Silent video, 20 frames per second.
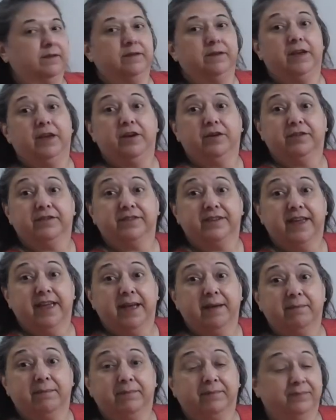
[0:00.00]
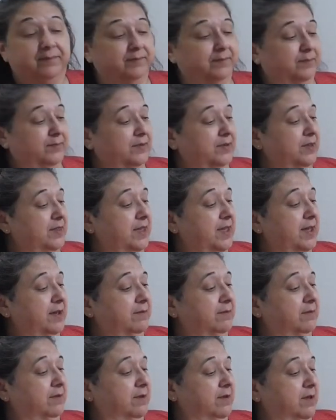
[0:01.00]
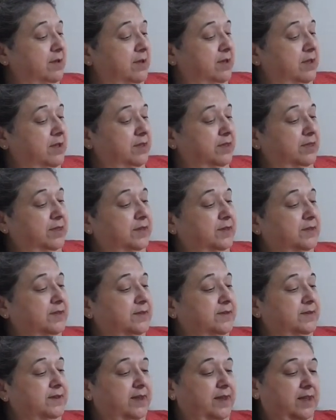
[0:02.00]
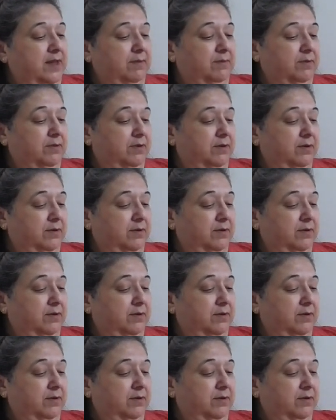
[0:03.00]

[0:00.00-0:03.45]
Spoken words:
You hear it snap? See that? This is snapped.